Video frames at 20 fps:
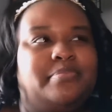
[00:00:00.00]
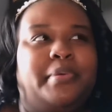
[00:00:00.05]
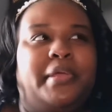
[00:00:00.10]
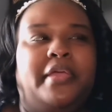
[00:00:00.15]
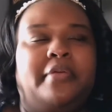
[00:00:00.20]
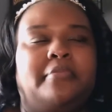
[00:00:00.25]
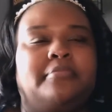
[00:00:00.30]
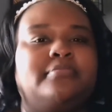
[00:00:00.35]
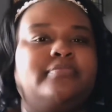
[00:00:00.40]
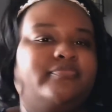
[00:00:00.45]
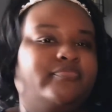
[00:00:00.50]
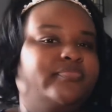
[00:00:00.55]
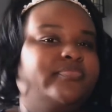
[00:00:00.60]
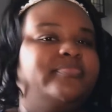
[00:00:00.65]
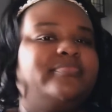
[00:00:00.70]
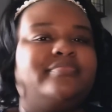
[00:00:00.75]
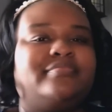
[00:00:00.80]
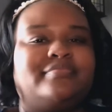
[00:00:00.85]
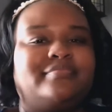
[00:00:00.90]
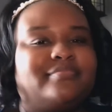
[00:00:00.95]
but
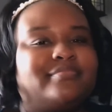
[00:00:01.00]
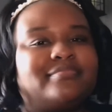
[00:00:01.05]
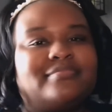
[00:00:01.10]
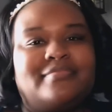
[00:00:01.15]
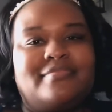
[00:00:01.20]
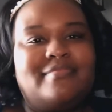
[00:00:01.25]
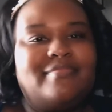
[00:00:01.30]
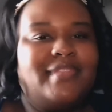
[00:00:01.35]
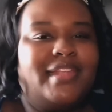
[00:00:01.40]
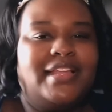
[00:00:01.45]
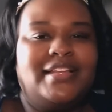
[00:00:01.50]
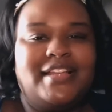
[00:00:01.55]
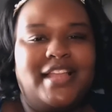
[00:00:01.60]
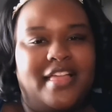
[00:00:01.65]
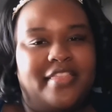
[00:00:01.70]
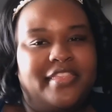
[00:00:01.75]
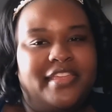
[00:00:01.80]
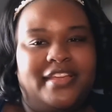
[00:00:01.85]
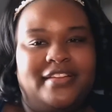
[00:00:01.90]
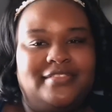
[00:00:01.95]

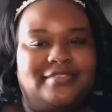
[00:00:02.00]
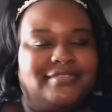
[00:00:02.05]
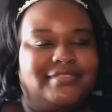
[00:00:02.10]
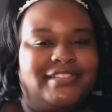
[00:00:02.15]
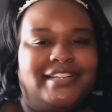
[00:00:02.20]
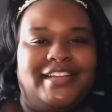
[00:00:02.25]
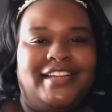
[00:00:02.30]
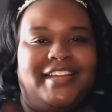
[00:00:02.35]
nothing.